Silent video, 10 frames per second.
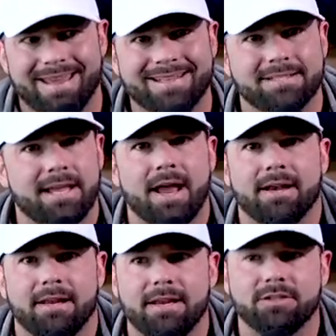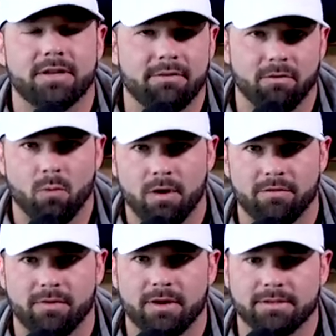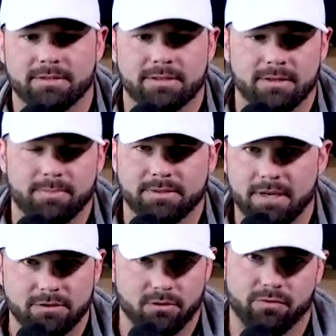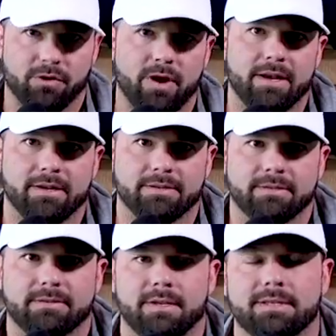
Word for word: inside each and every one of us is the potential for greatness,